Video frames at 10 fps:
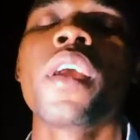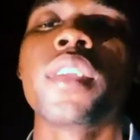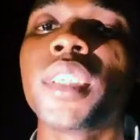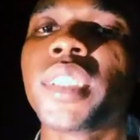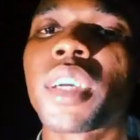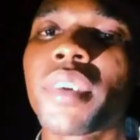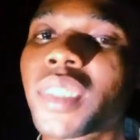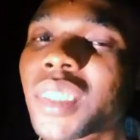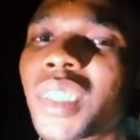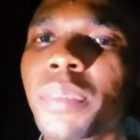Then
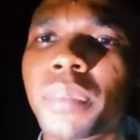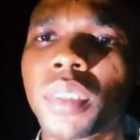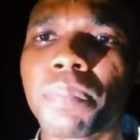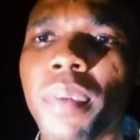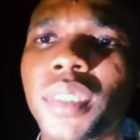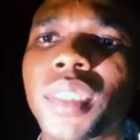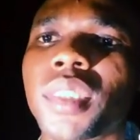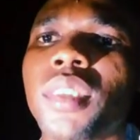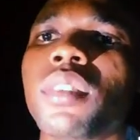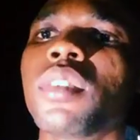JavaScript
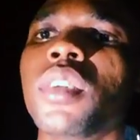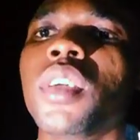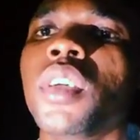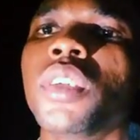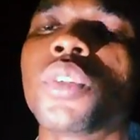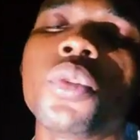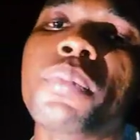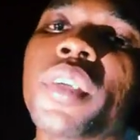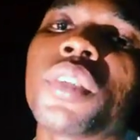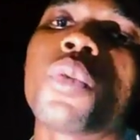mastery, so you
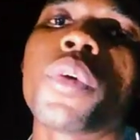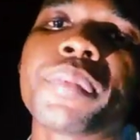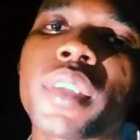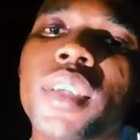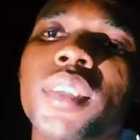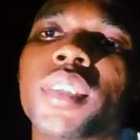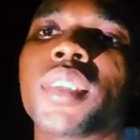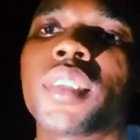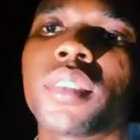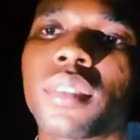make your websites